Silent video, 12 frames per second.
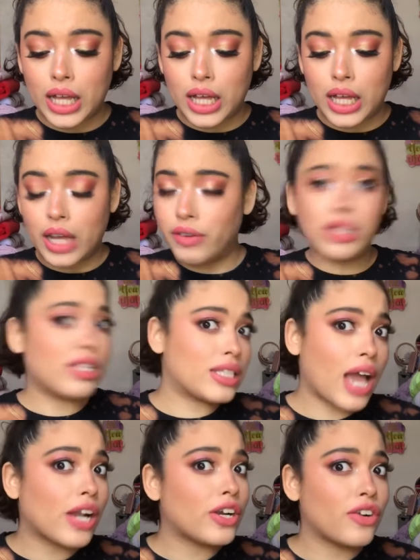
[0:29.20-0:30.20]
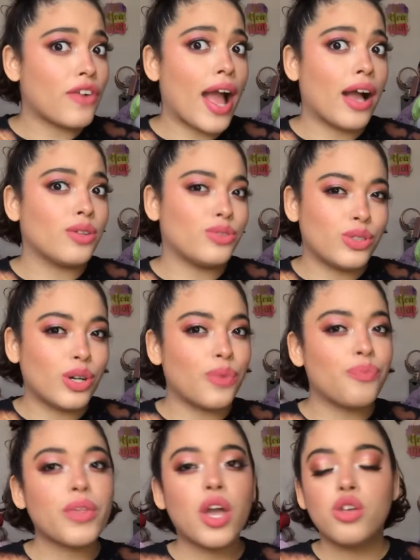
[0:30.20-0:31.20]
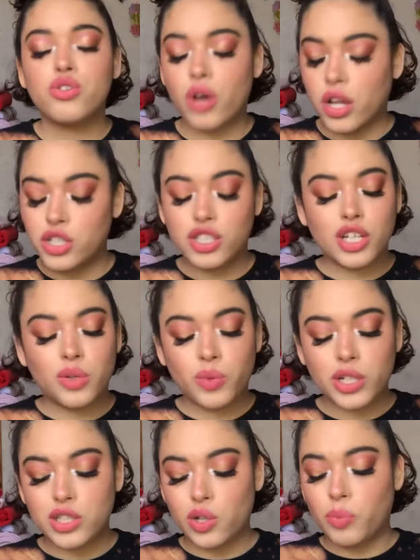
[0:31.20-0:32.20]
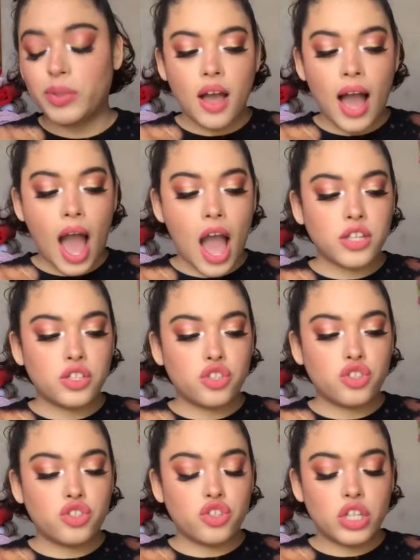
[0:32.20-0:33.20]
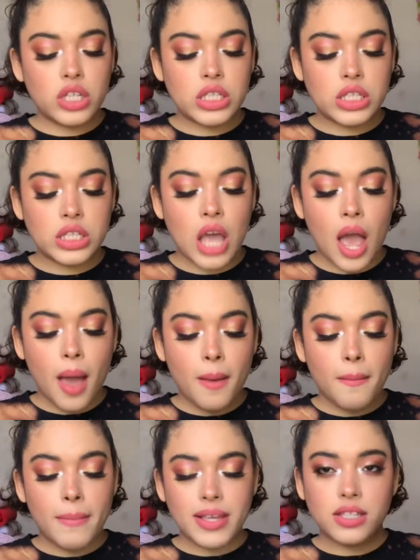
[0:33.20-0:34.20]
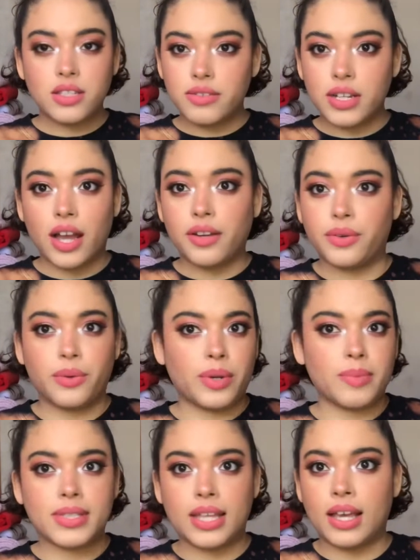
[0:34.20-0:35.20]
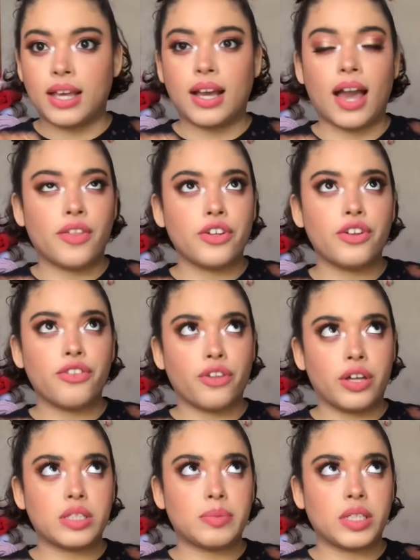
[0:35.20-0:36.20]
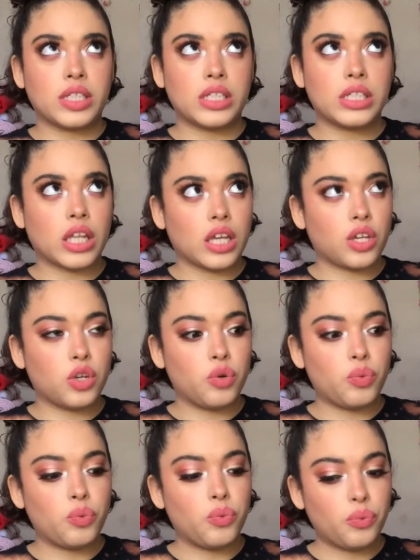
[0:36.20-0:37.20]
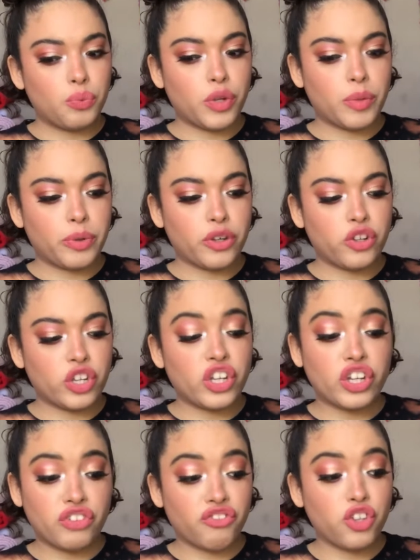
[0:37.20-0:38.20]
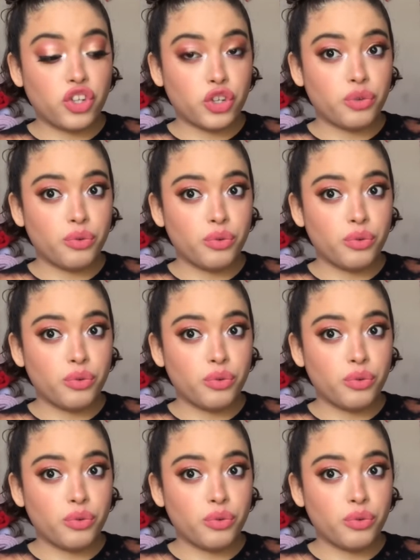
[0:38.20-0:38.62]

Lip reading: everything scattered around, So I just didn't want to open it. This mystery, I don't know what I'm saying. Gather your thoughts, please. Thank you. We appreciate it if you do.